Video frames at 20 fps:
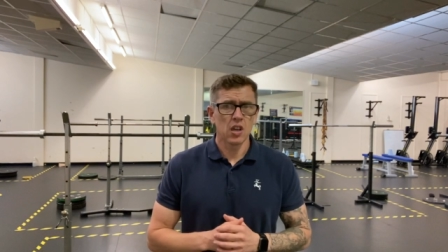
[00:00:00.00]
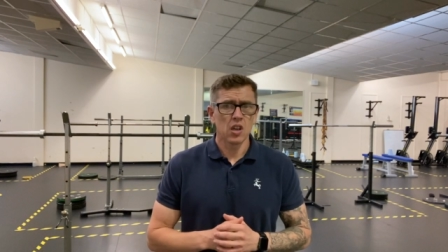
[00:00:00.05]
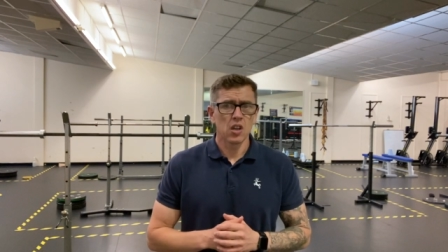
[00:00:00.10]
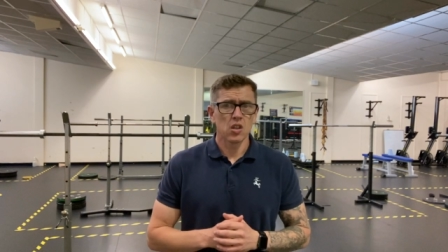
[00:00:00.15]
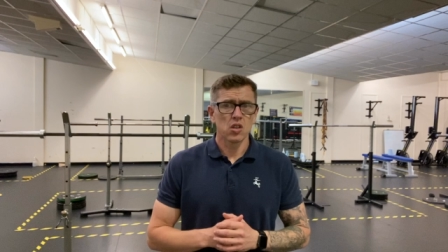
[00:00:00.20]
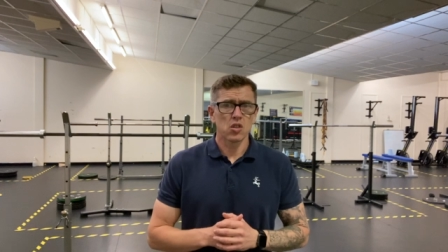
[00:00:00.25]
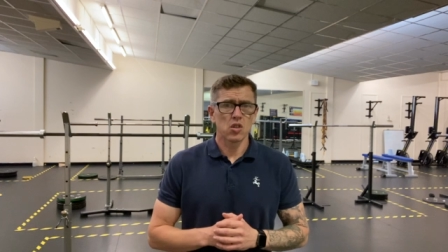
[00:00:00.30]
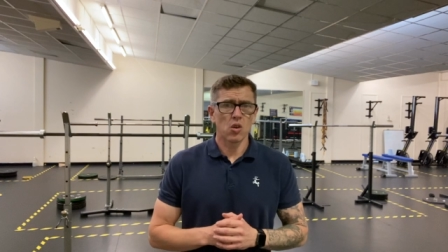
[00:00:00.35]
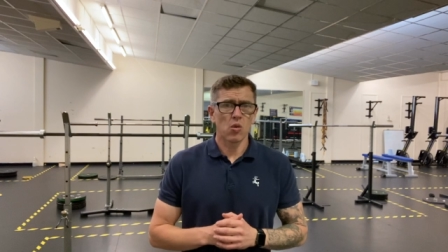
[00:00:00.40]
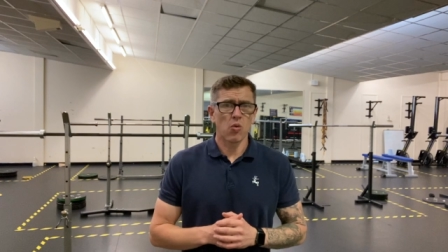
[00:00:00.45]

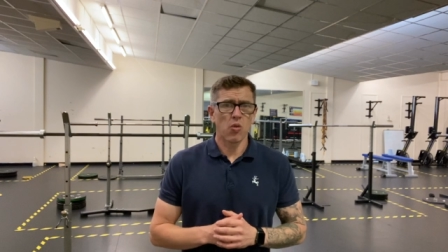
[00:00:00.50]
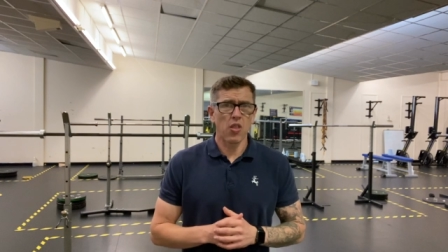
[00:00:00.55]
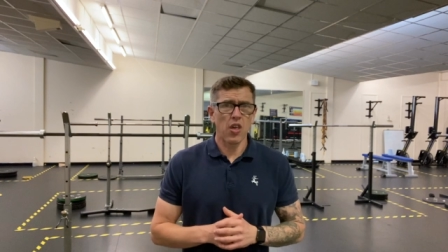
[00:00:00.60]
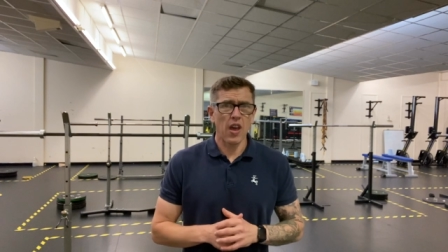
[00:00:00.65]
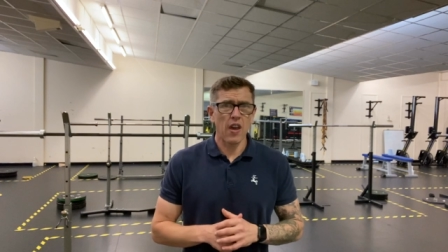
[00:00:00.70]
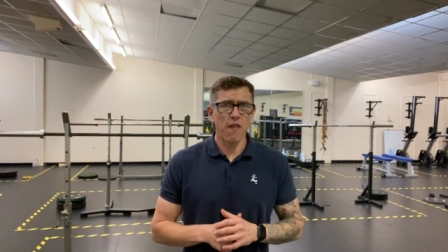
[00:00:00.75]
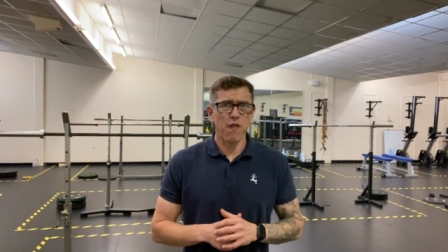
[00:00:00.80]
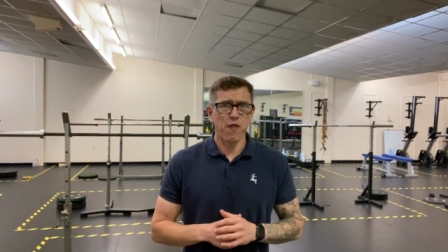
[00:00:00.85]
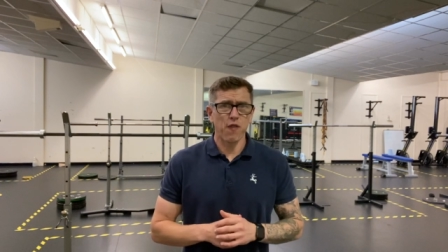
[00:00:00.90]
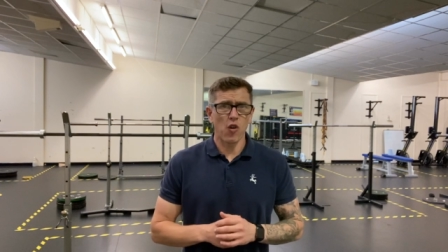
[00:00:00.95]
So
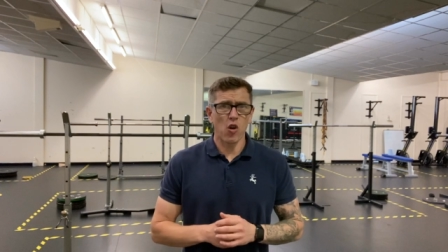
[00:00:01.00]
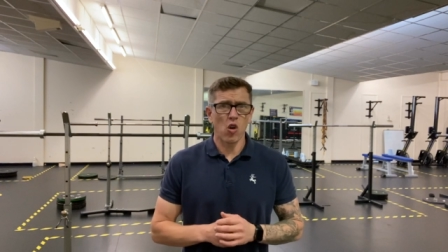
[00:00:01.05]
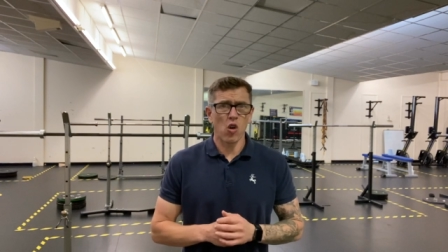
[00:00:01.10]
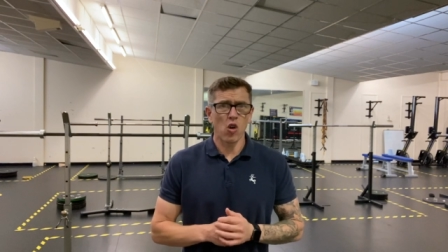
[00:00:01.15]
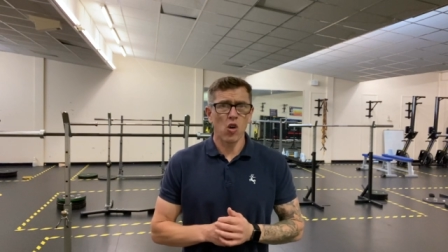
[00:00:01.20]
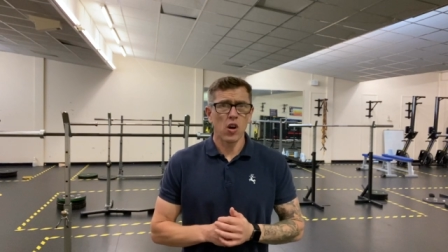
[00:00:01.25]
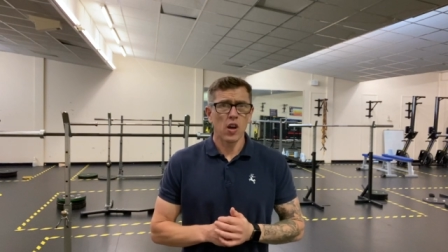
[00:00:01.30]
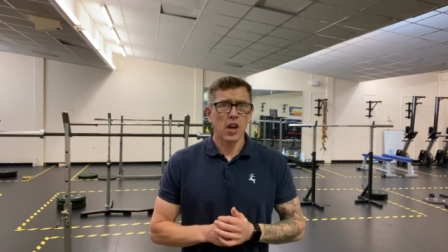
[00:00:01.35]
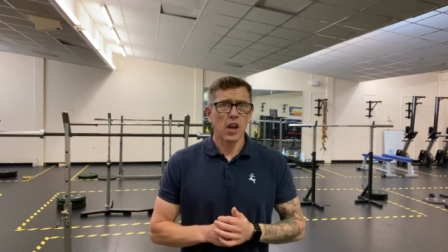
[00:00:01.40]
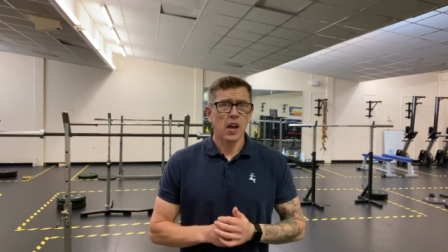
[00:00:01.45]

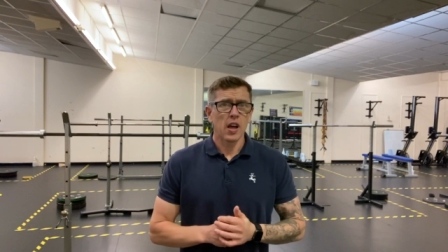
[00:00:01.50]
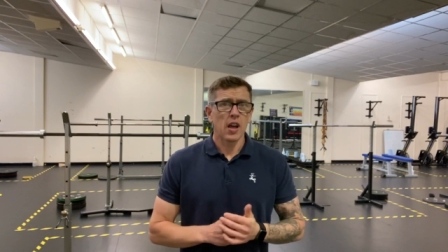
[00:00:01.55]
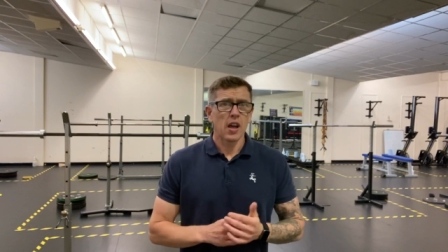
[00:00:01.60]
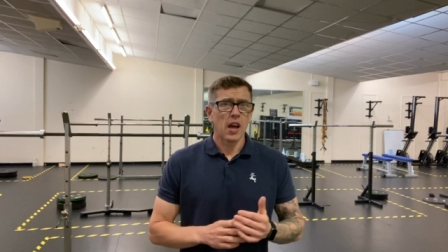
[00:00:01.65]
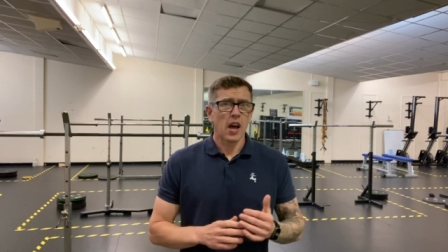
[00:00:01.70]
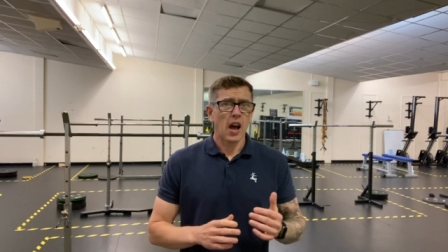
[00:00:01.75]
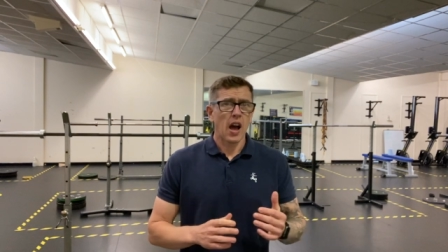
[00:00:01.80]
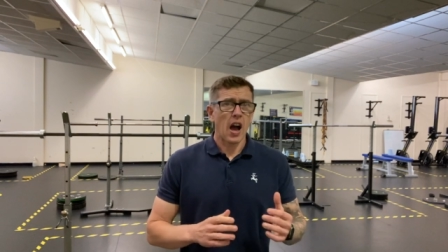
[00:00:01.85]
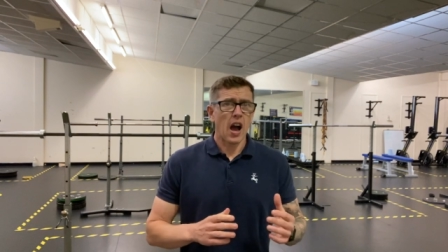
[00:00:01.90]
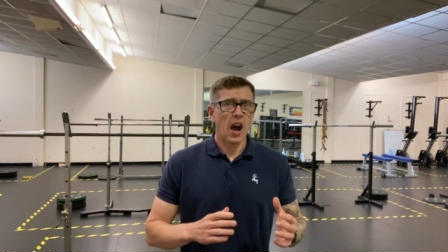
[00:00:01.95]
therefore,
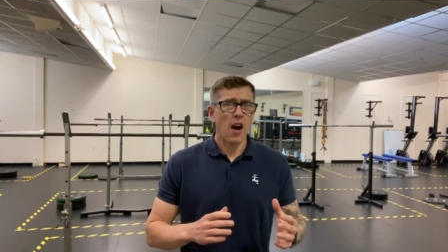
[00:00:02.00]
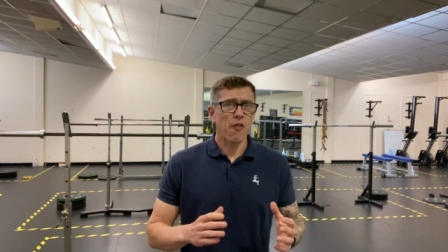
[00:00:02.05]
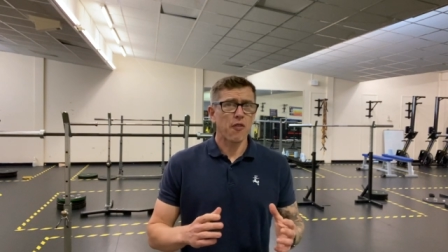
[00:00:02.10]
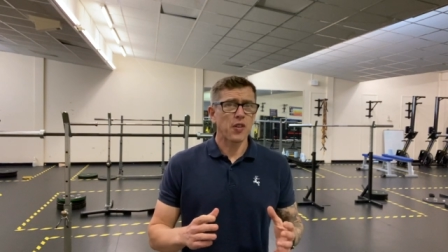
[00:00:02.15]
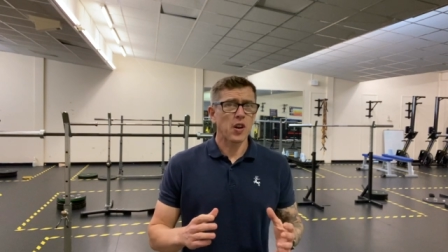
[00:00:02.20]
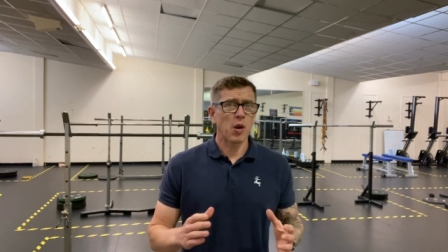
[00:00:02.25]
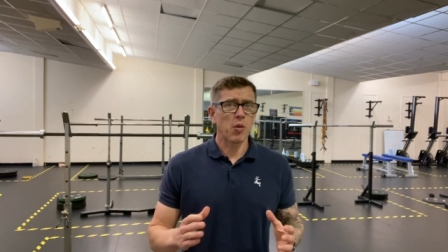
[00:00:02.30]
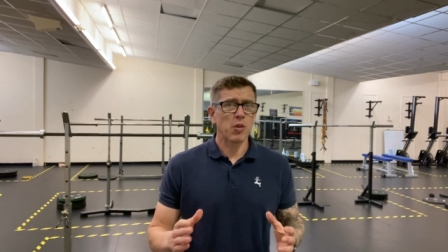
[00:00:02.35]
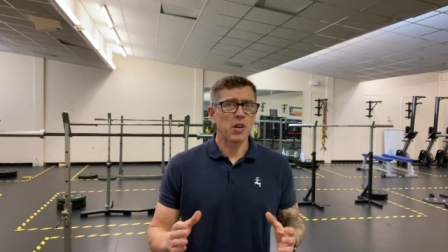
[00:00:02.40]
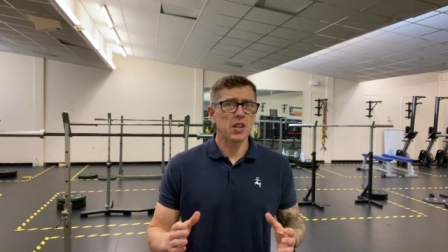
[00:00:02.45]
half an
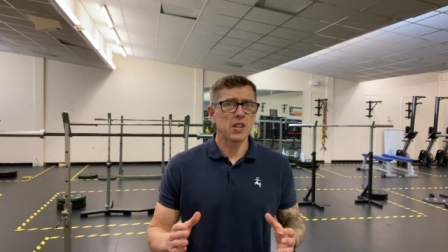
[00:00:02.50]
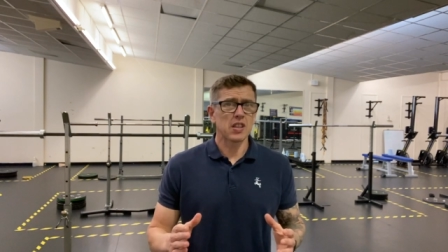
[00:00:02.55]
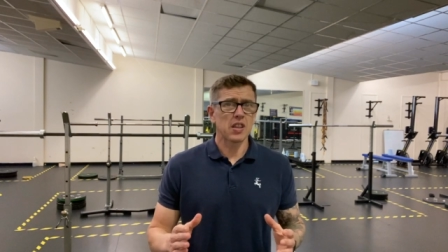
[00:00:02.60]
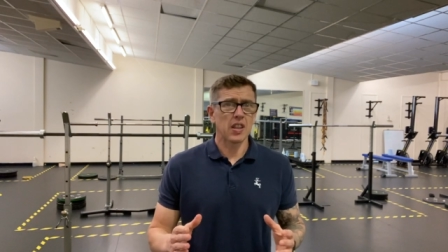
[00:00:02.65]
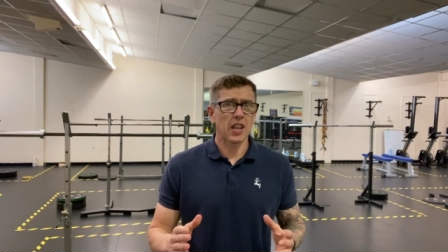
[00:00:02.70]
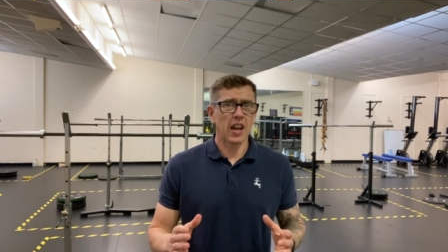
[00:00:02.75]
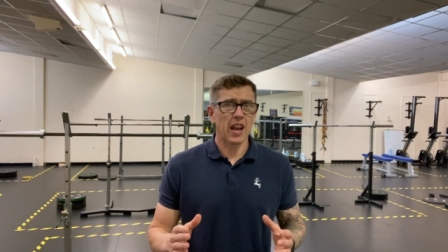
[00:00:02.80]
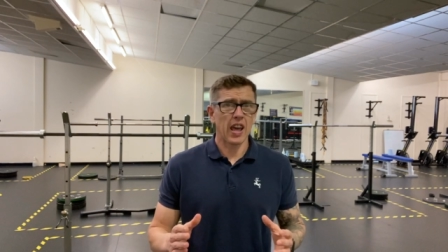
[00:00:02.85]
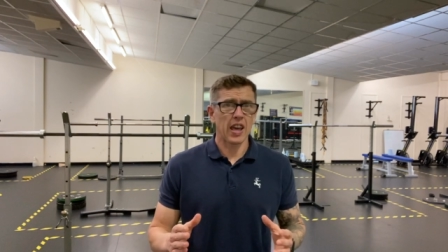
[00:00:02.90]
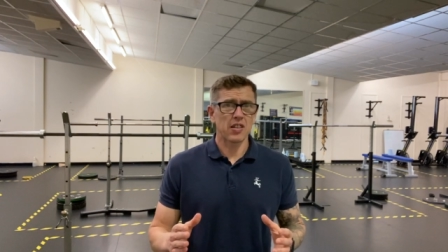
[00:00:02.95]
hour into
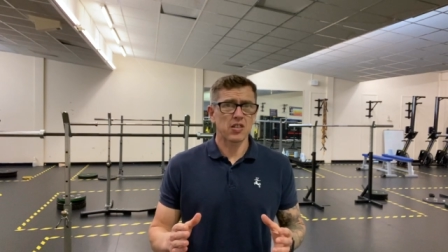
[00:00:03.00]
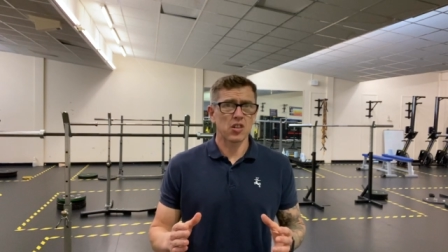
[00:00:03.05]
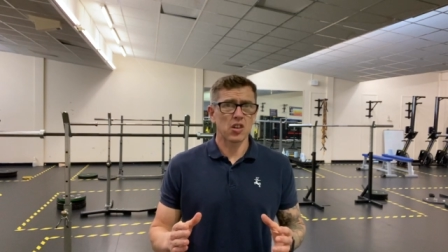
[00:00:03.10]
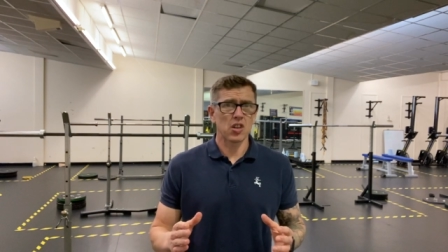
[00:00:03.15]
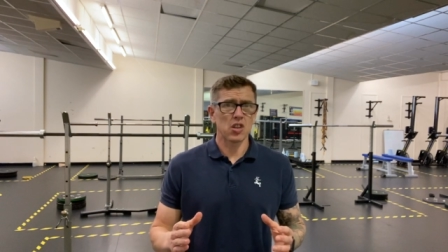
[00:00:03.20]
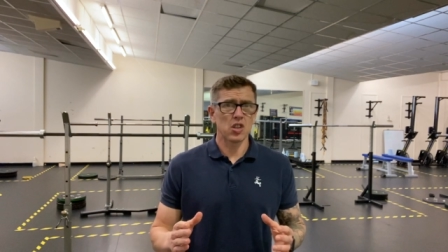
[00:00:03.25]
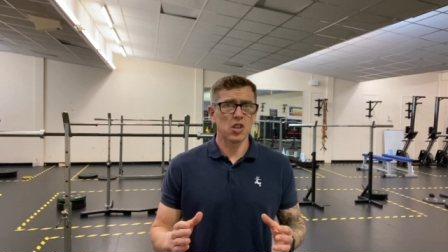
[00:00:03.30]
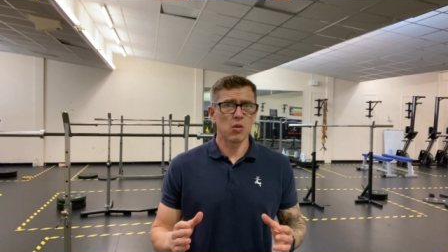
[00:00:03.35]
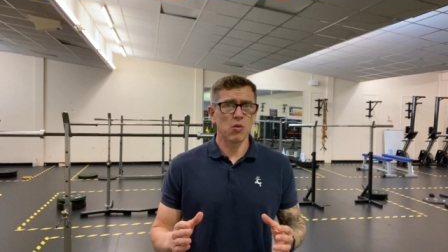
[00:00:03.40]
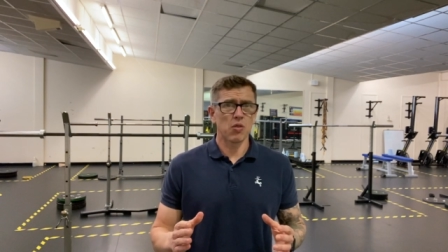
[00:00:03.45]
the
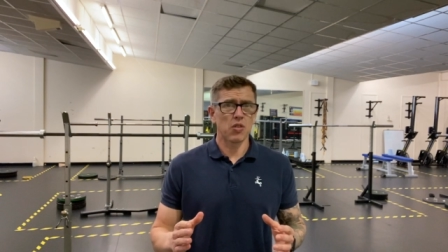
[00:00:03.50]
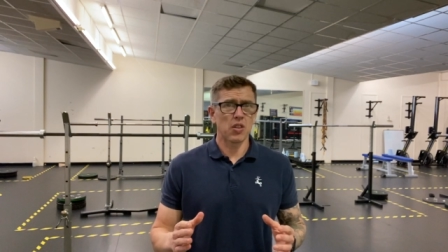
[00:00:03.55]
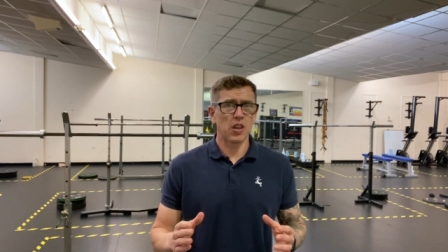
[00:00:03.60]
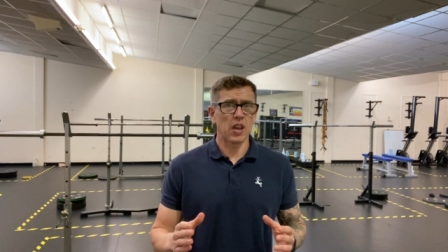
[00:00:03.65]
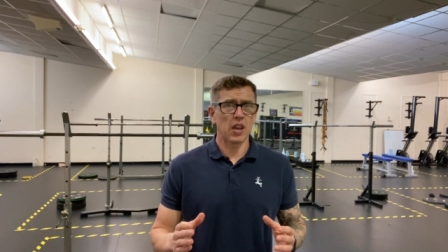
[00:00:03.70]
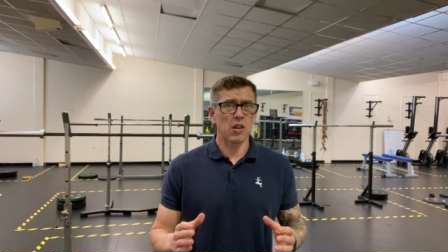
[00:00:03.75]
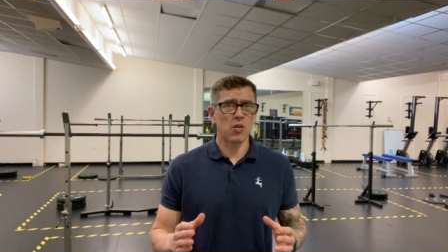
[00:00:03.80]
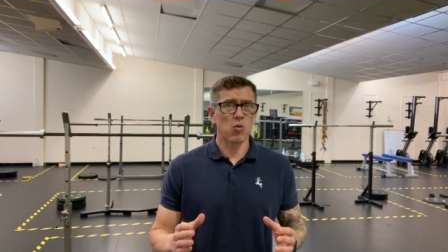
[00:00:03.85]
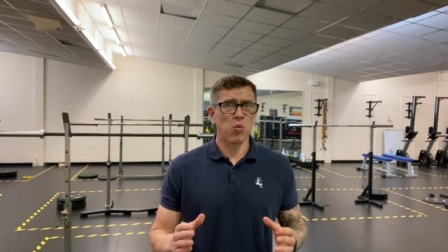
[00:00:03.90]
lesson, you think,